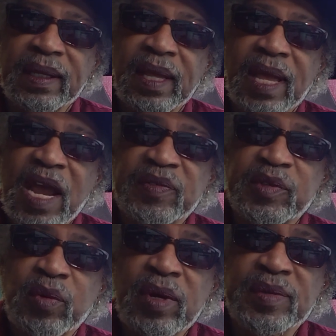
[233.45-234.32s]
After
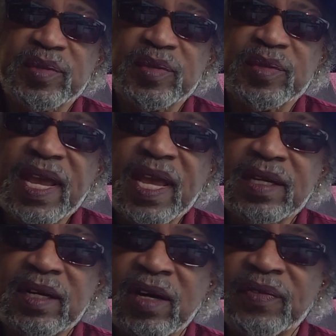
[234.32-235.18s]
Williams was
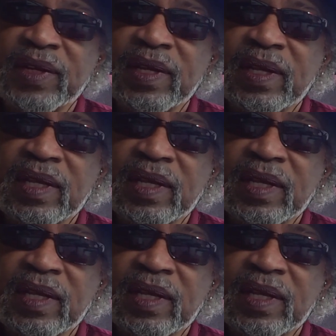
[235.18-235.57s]
handcuffed, he